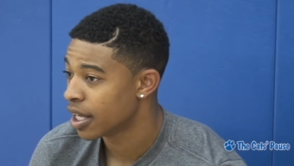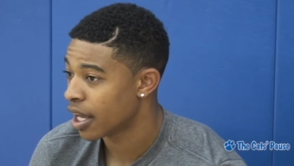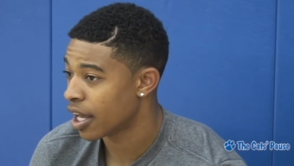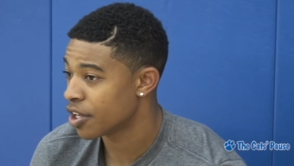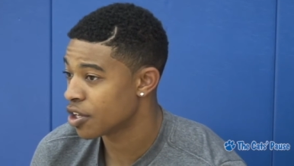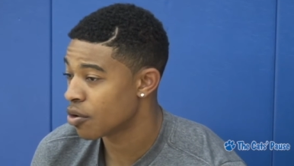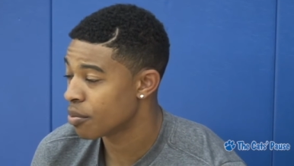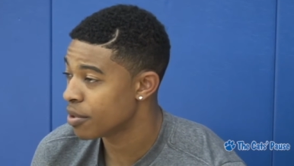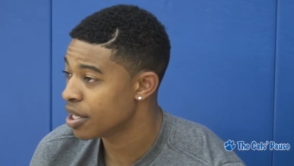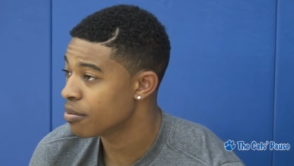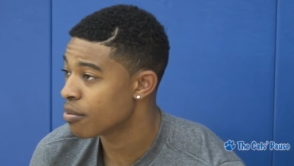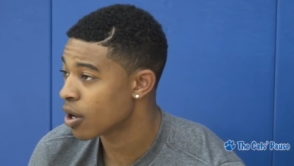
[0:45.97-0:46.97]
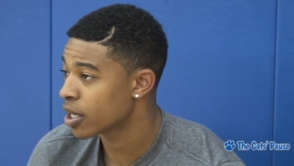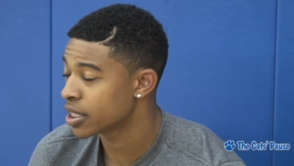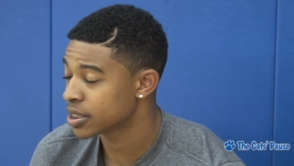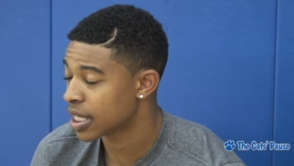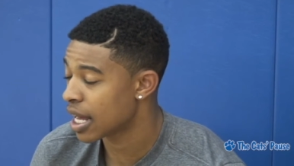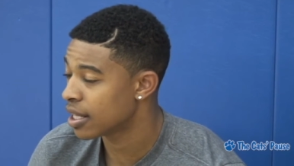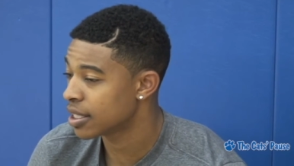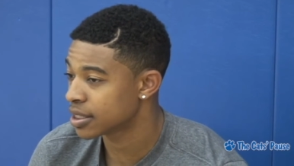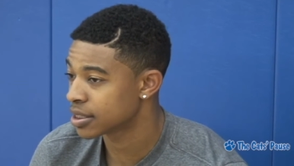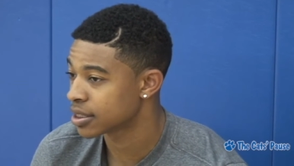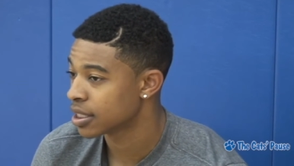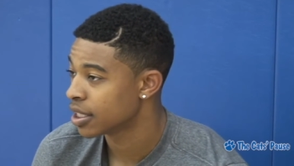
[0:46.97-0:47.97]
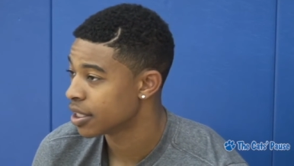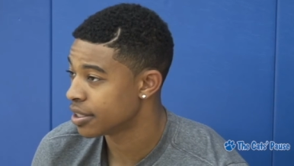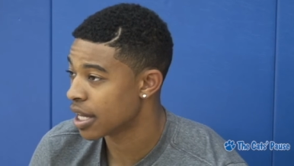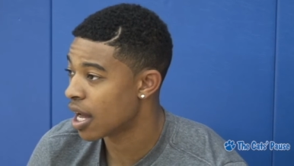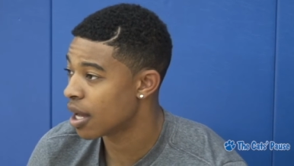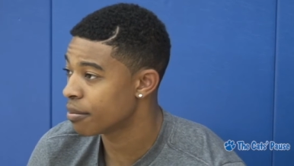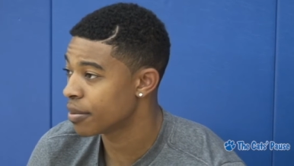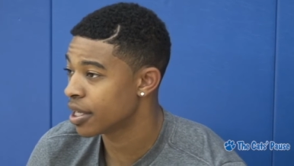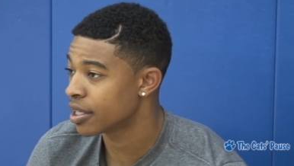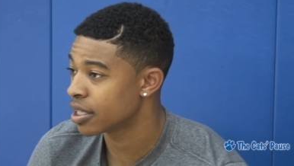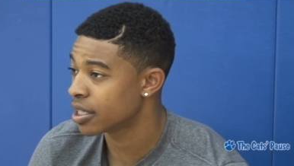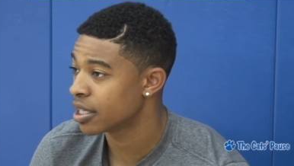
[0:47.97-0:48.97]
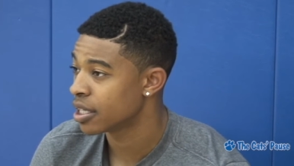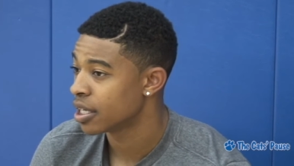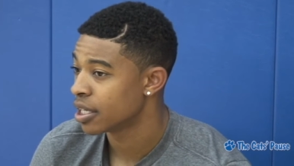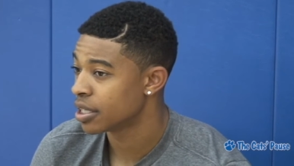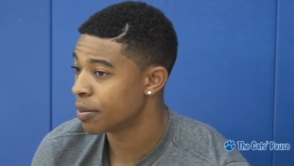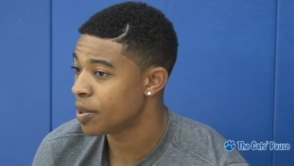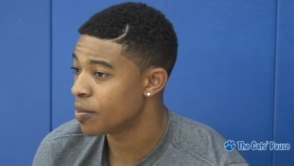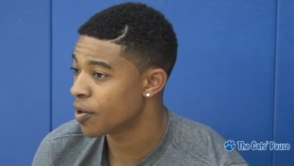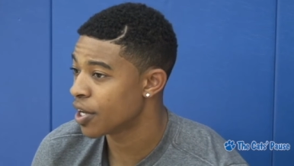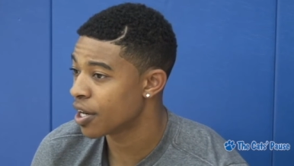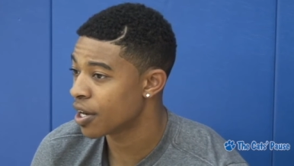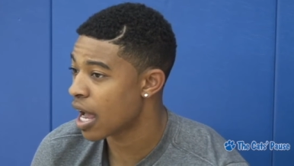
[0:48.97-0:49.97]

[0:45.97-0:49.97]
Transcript: and you know, with me, Marcus, Alex, Dom being the the people here.